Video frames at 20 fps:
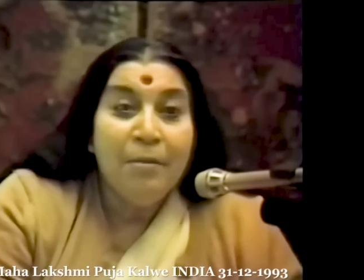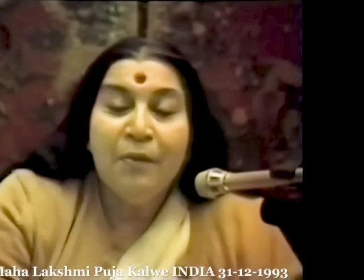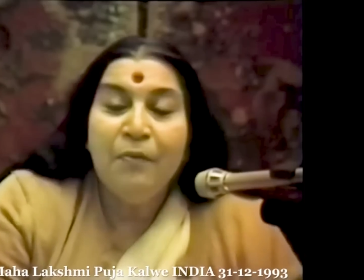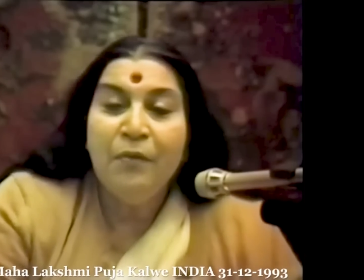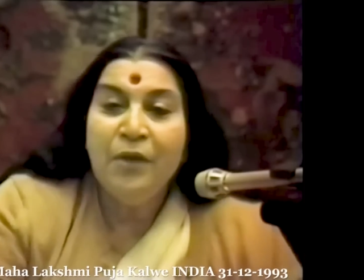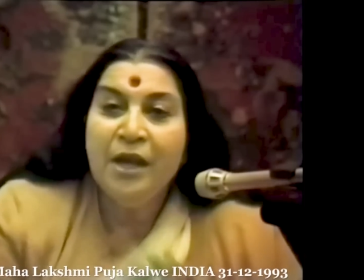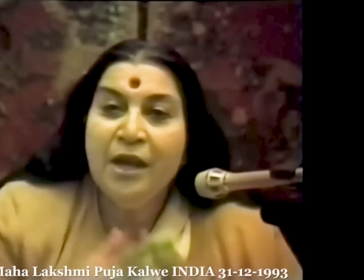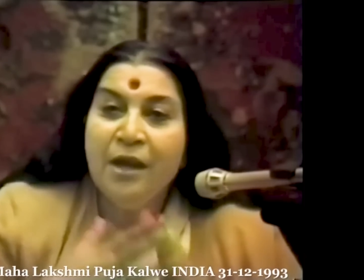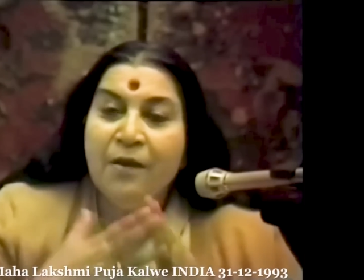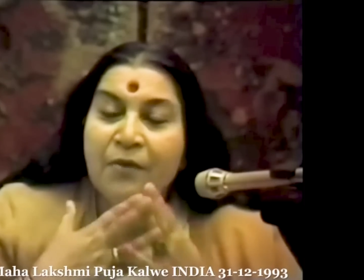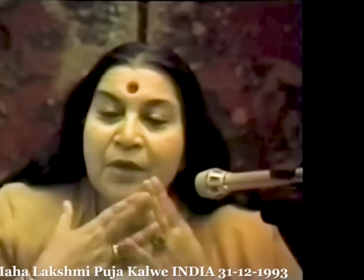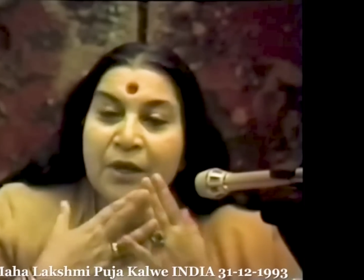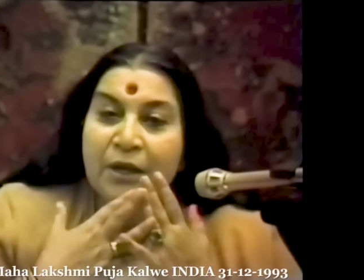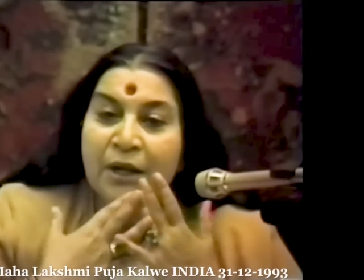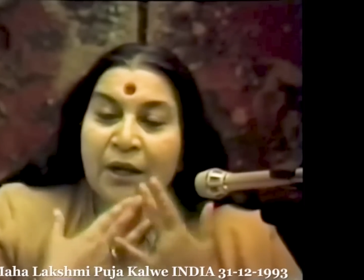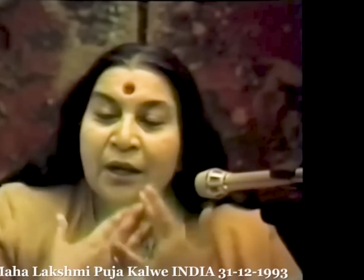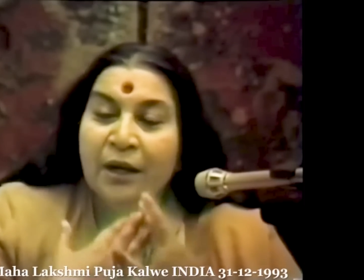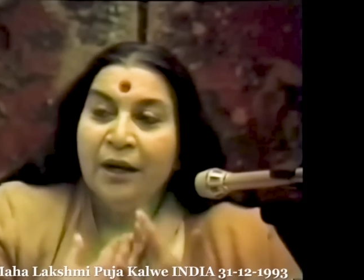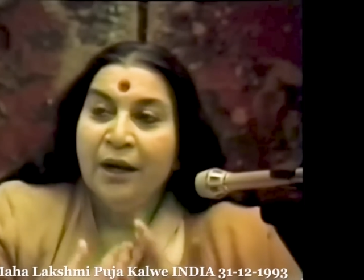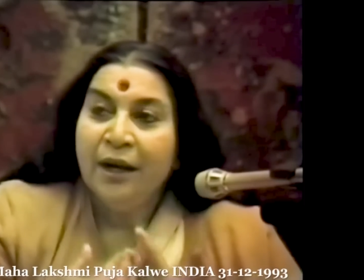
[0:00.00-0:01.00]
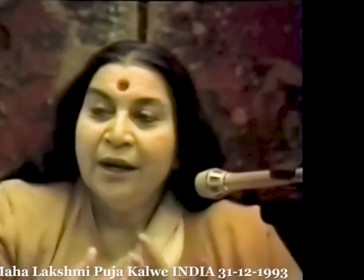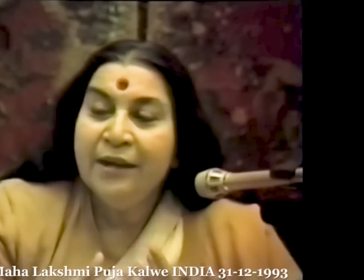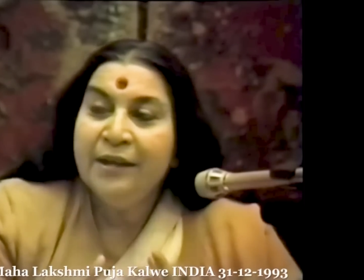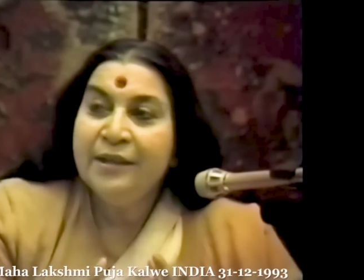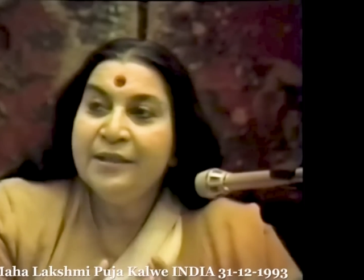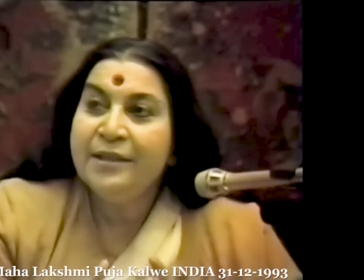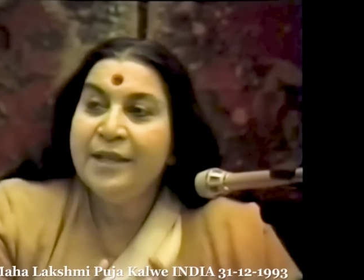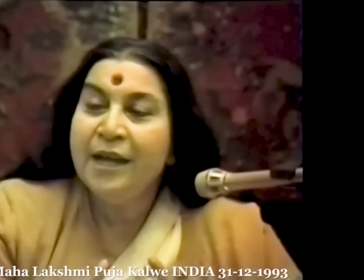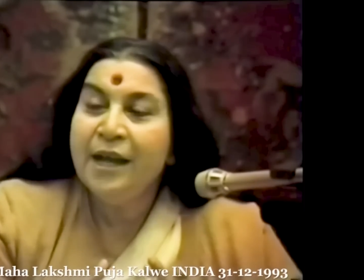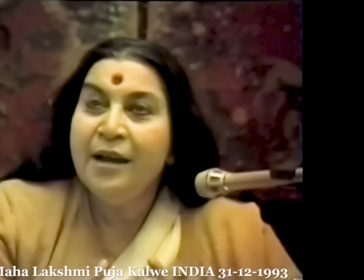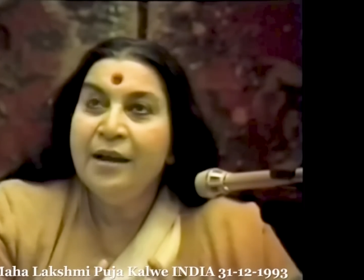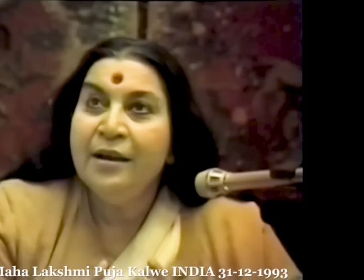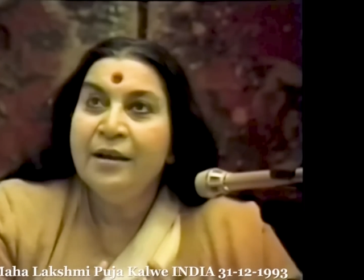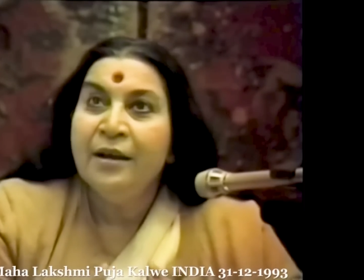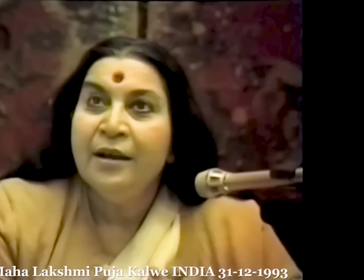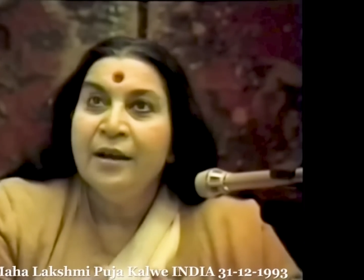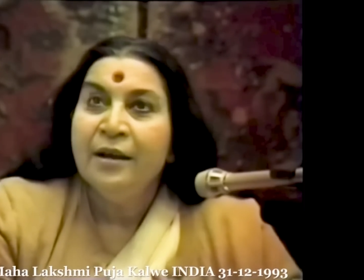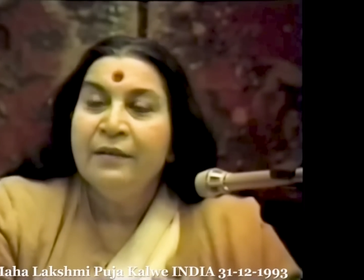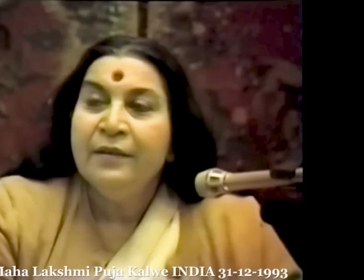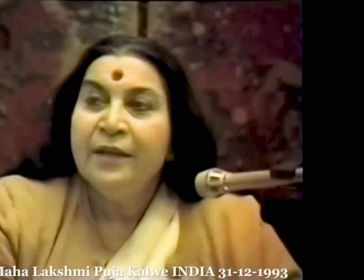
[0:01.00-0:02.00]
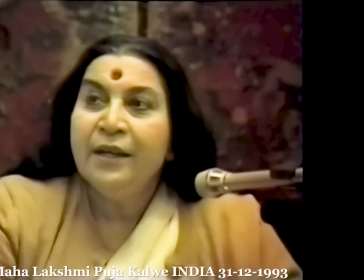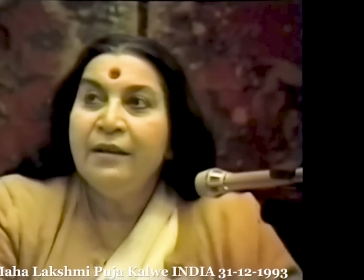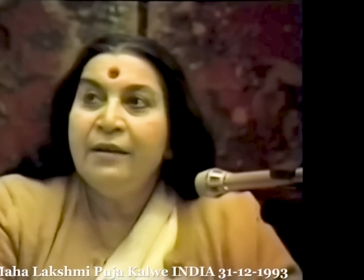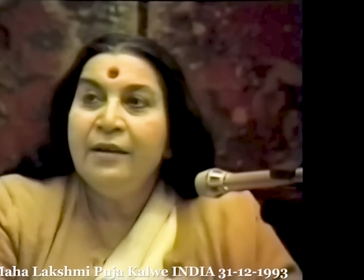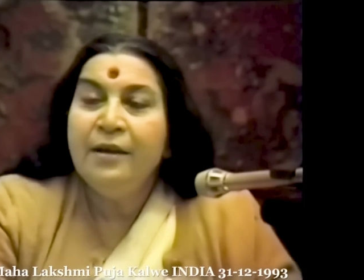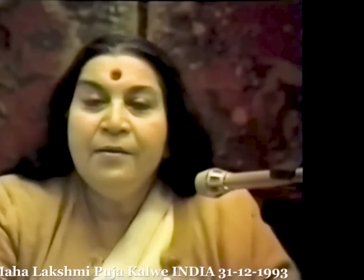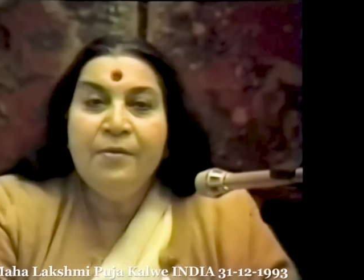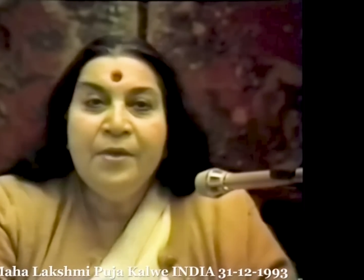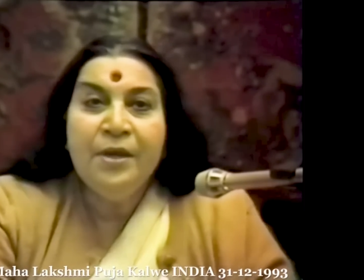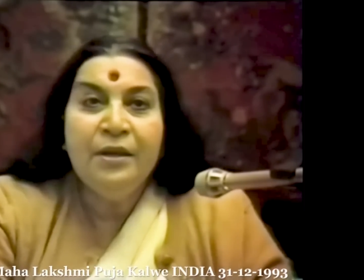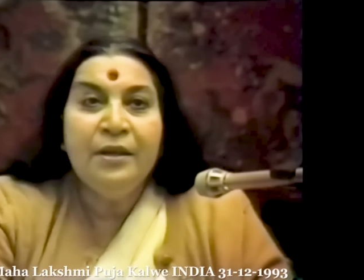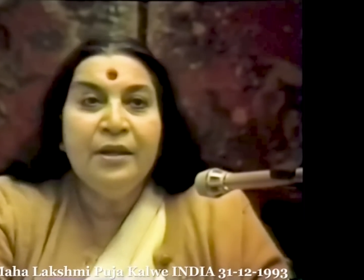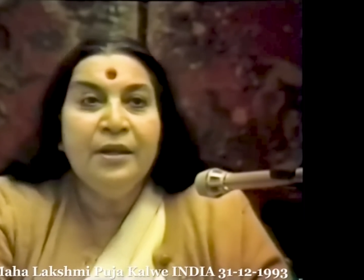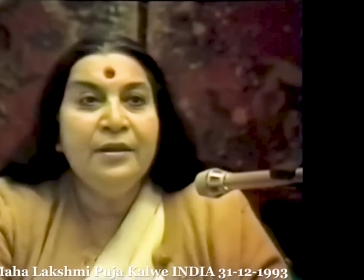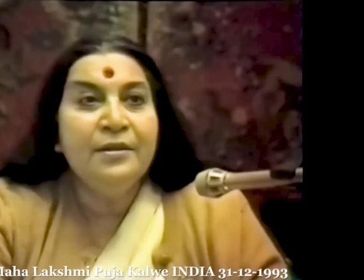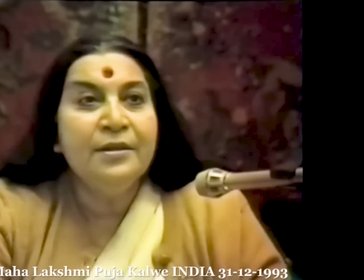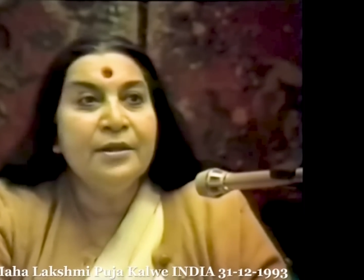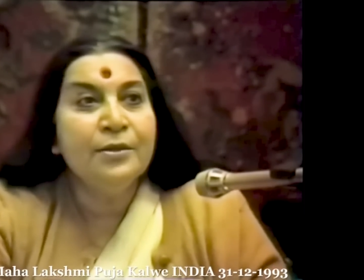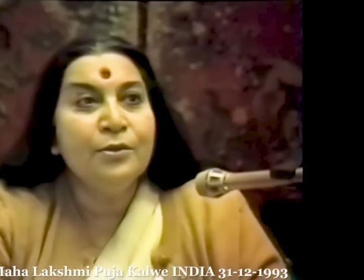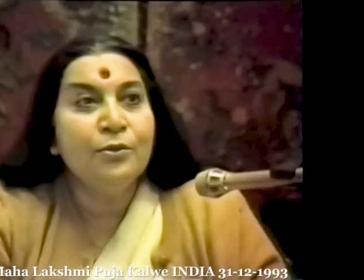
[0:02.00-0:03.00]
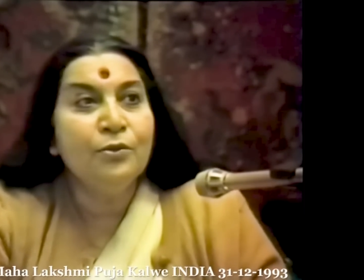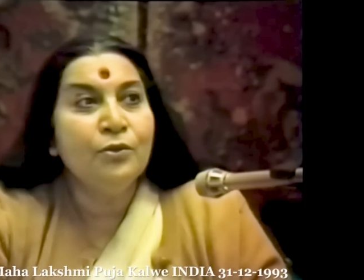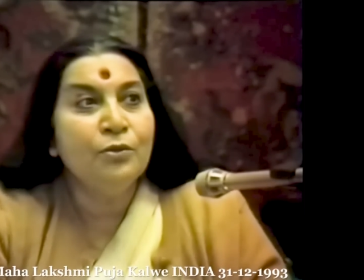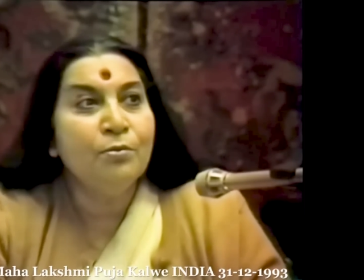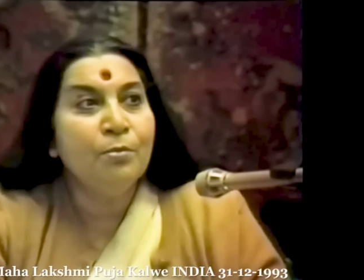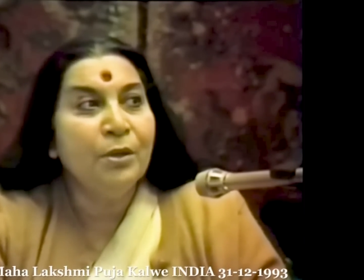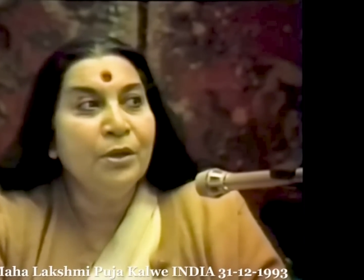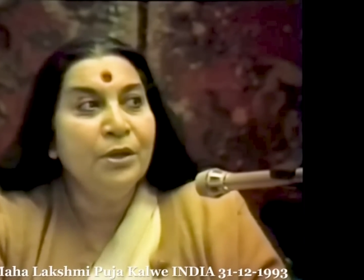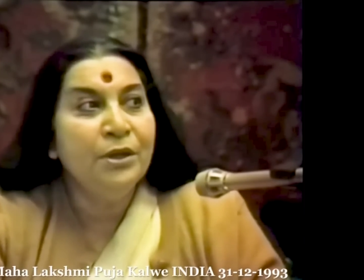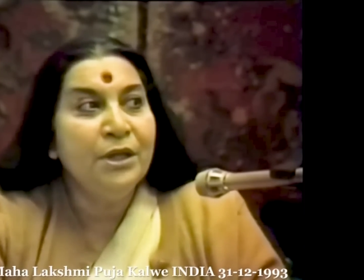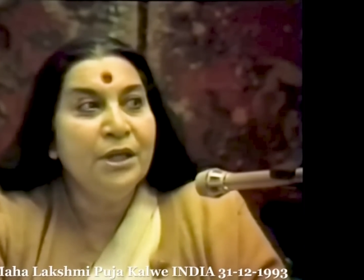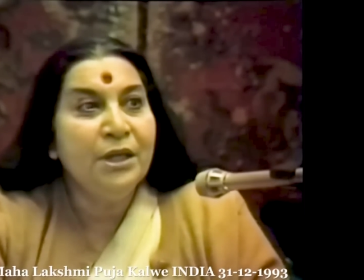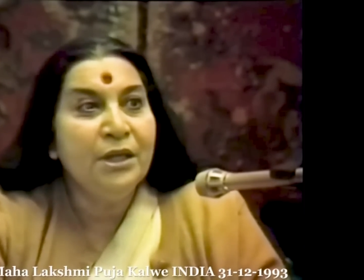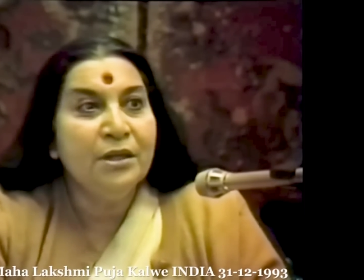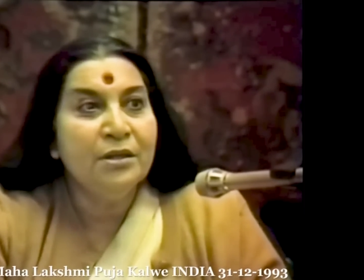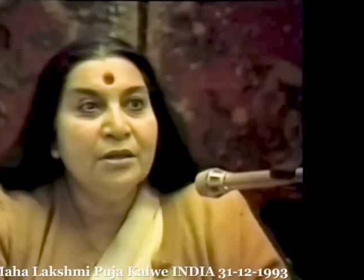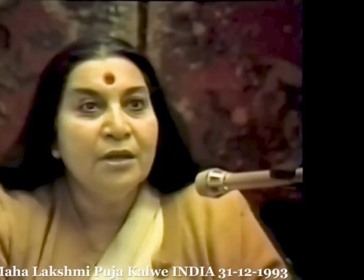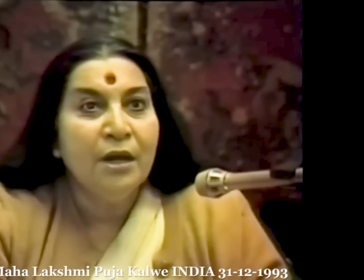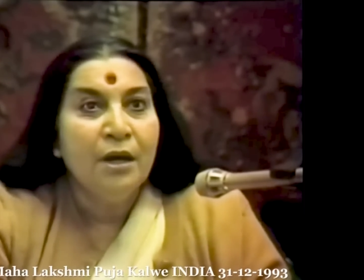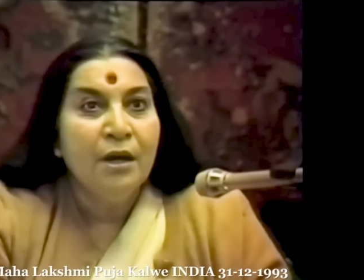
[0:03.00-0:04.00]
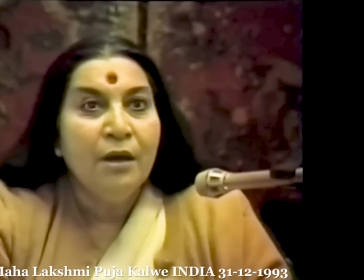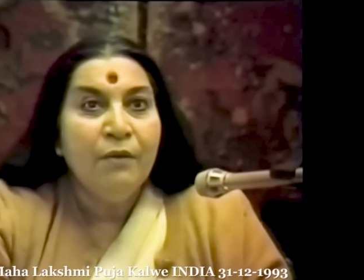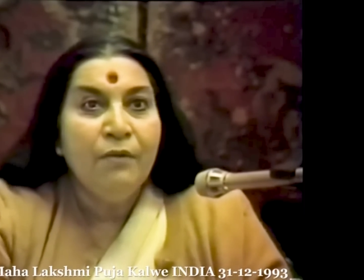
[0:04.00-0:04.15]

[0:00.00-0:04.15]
But we never understand that living things are so spontaneous.